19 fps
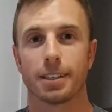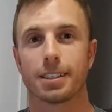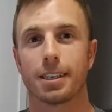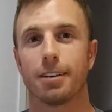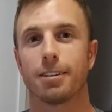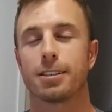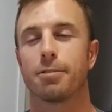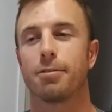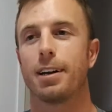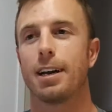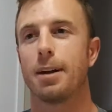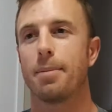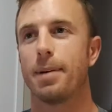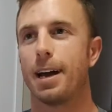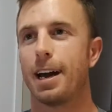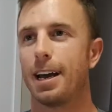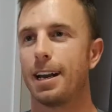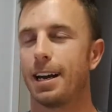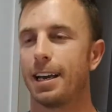So it's around
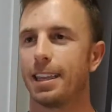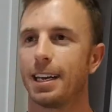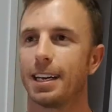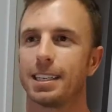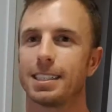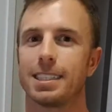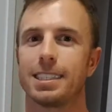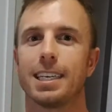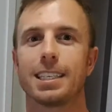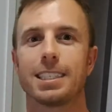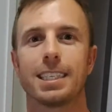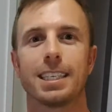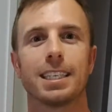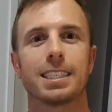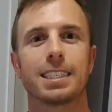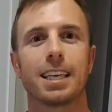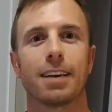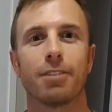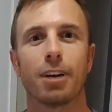about, I think, 60 to
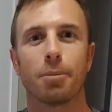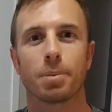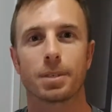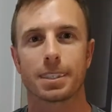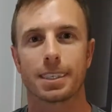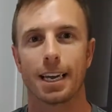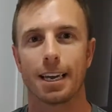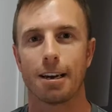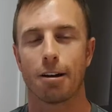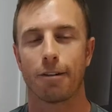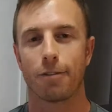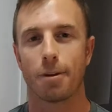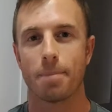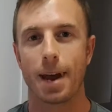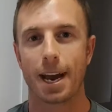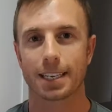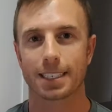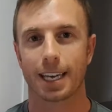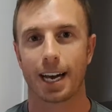70% of your
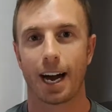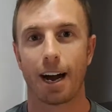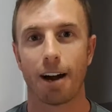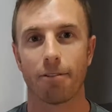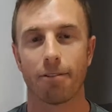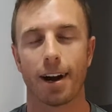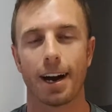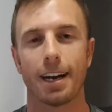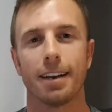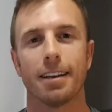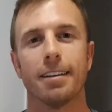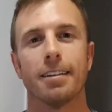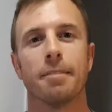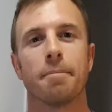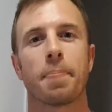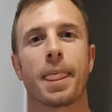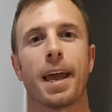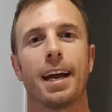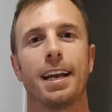max heart rate.
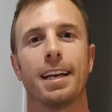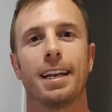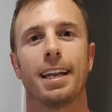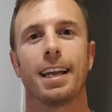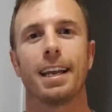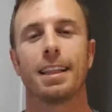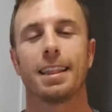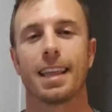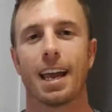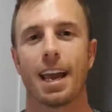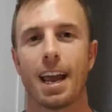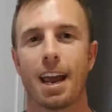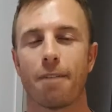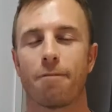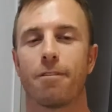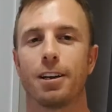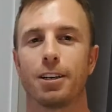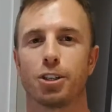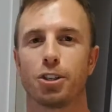And the
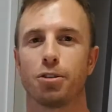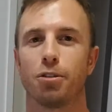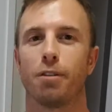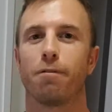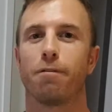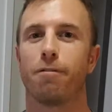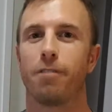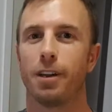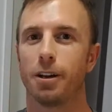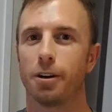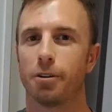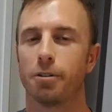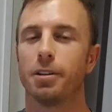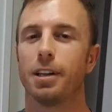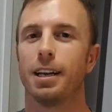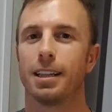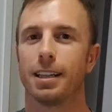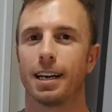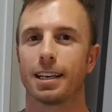effort should feel
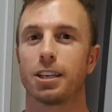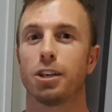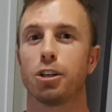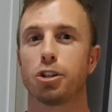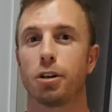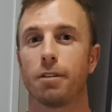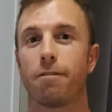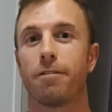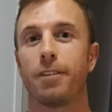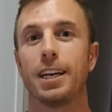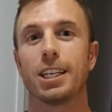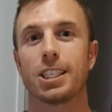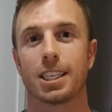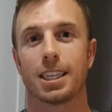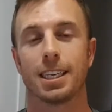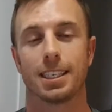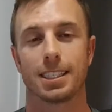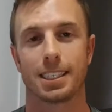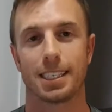like you should finish
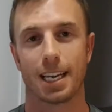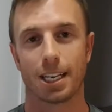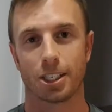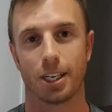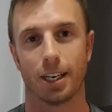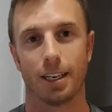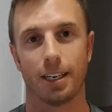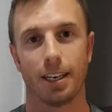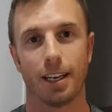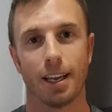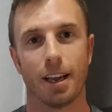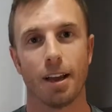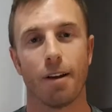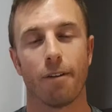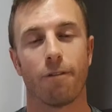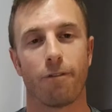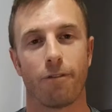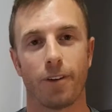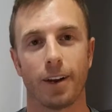the session
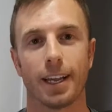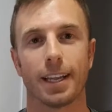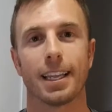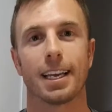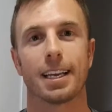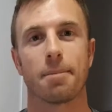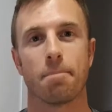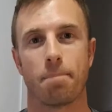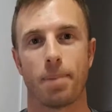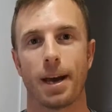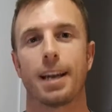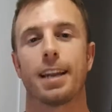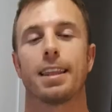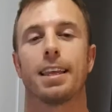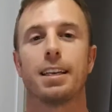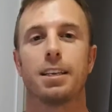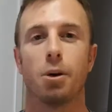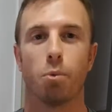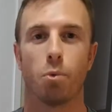feeling better
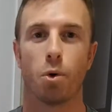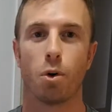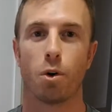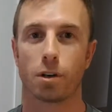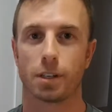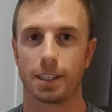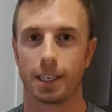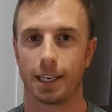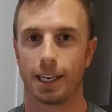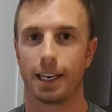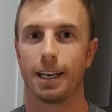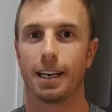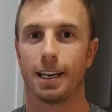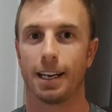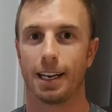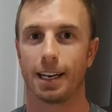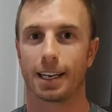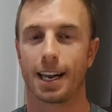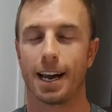than you walked in,
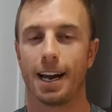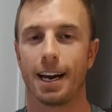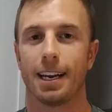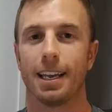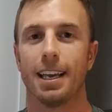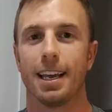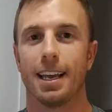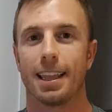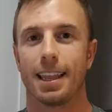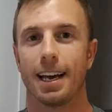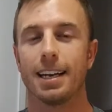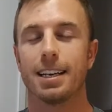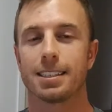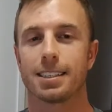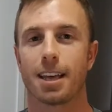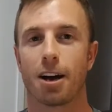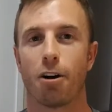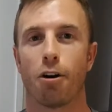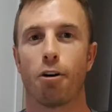okay? That
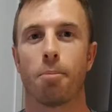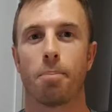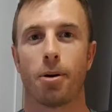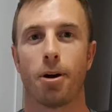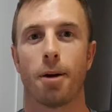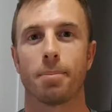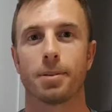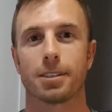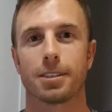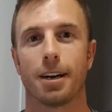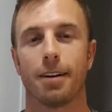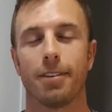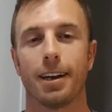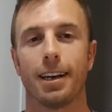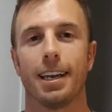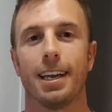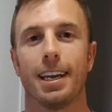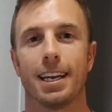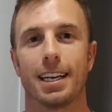is the whole purpose of
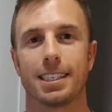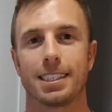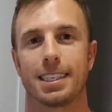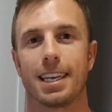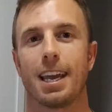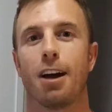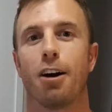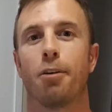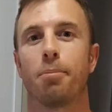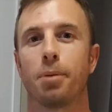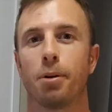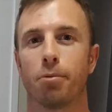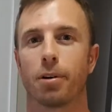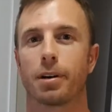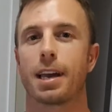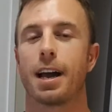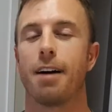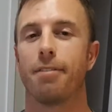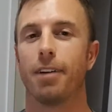it. It's to help you
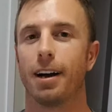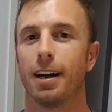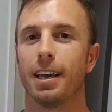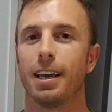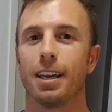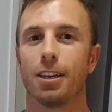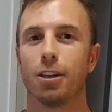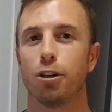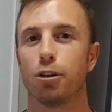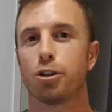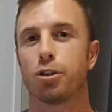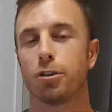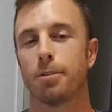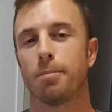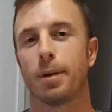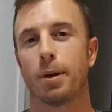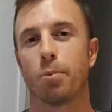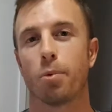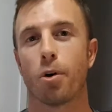recover. You
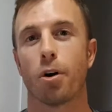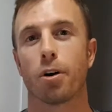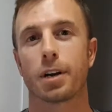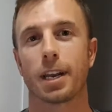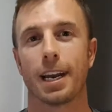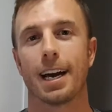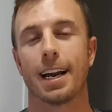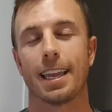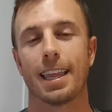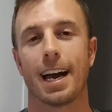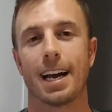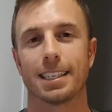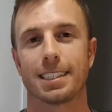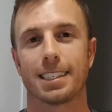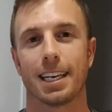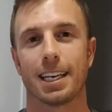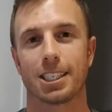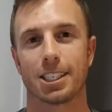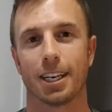shouldn't be walking out of that
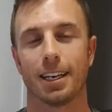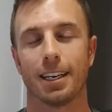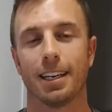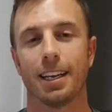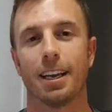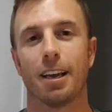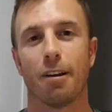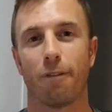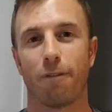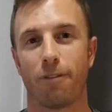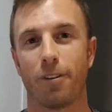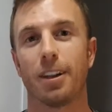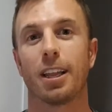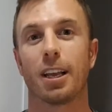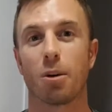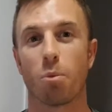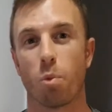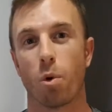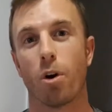session
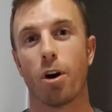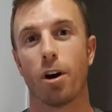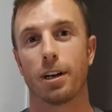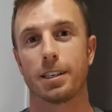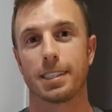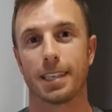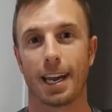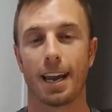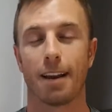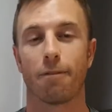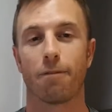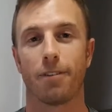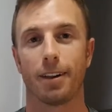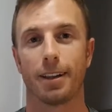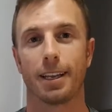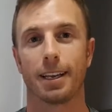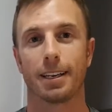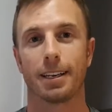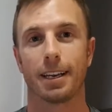feeling worse and
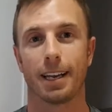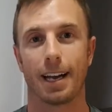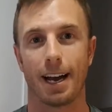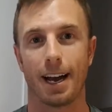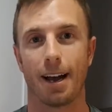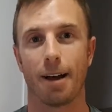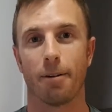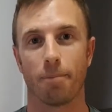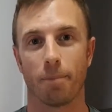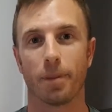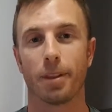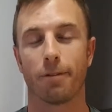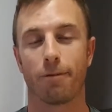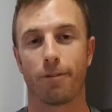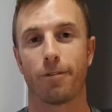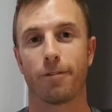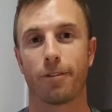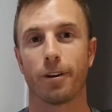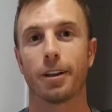feeling
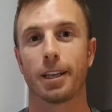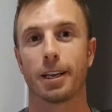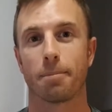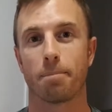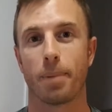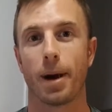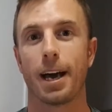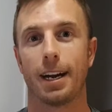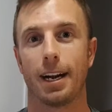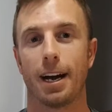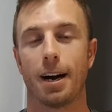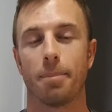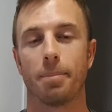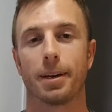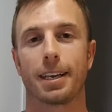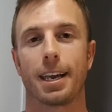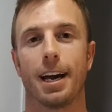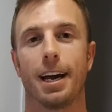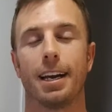battered up,
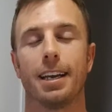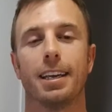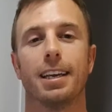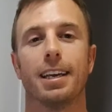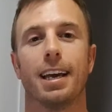okay?